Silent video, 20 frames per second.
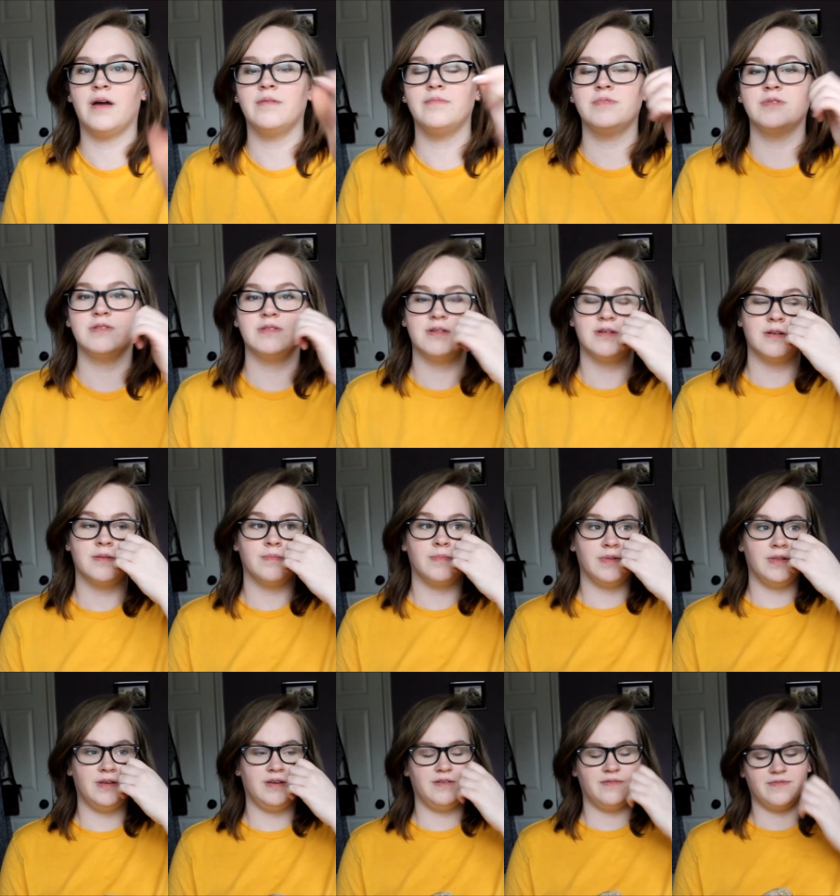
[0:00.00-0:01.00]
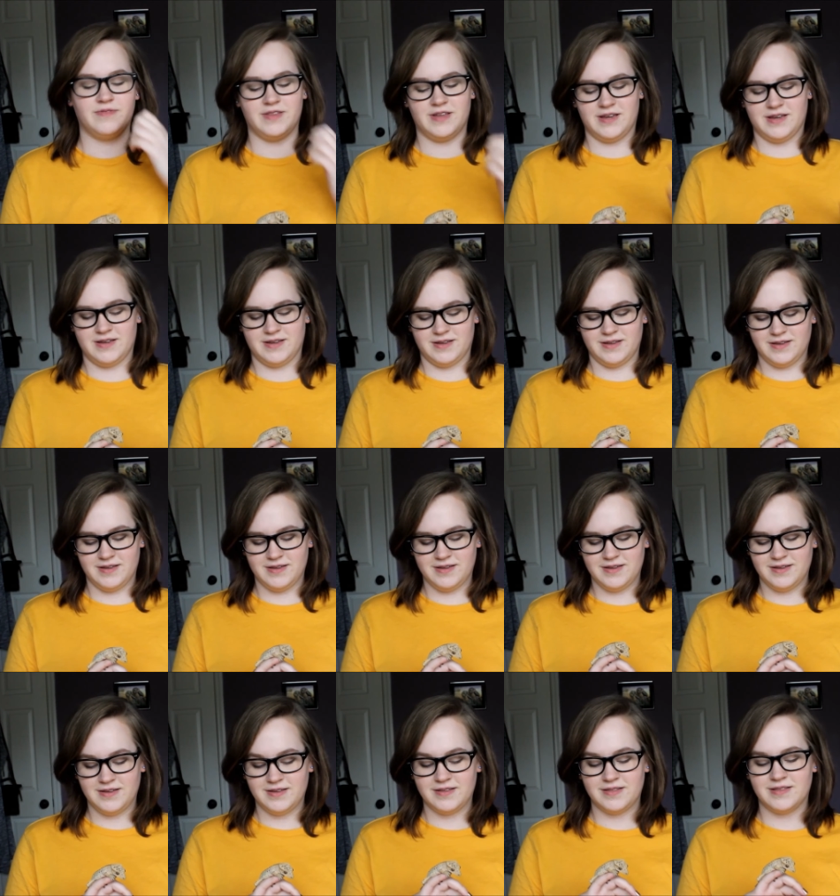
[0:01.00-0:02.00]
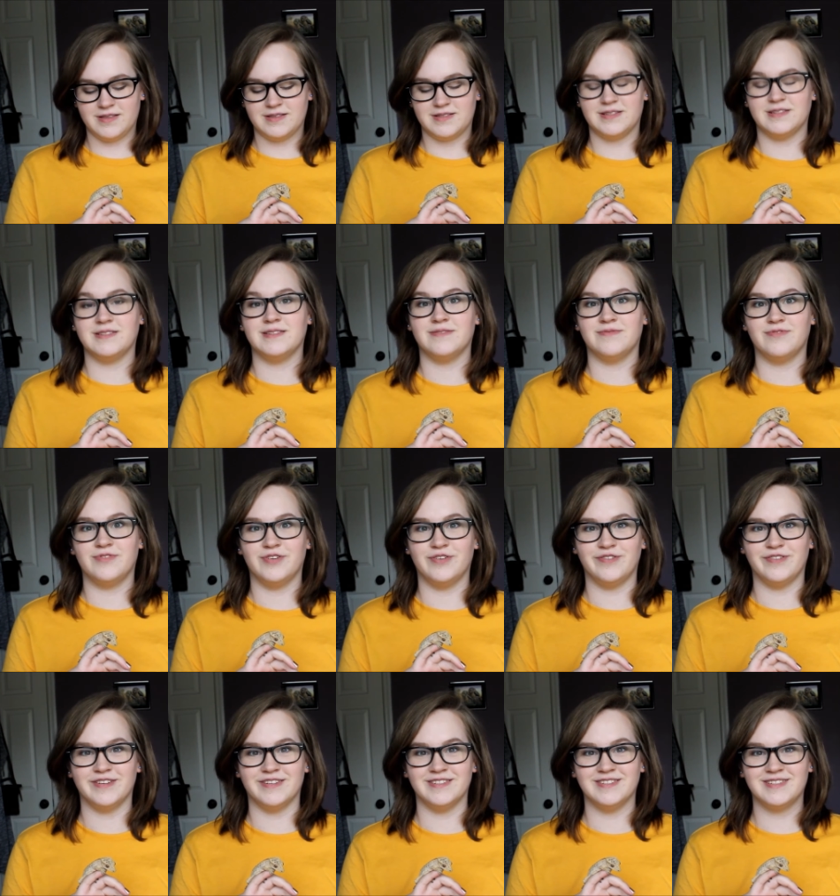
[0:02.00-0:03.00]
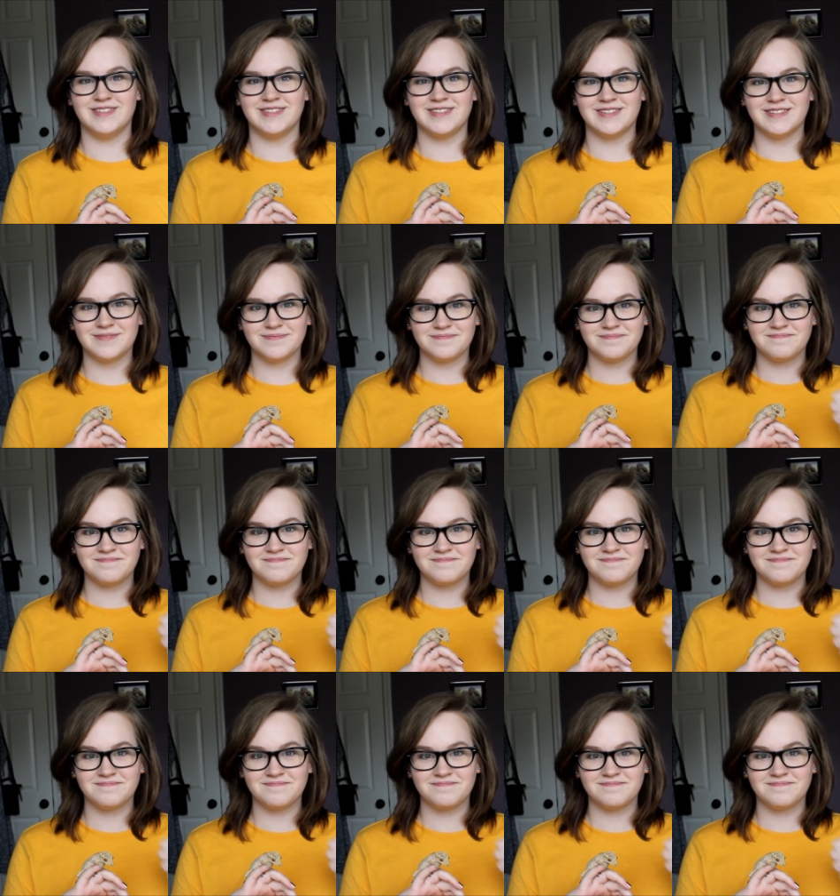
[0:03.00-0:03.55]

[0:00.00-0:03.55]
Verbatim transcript: I'm just gonna believe that this is in focus.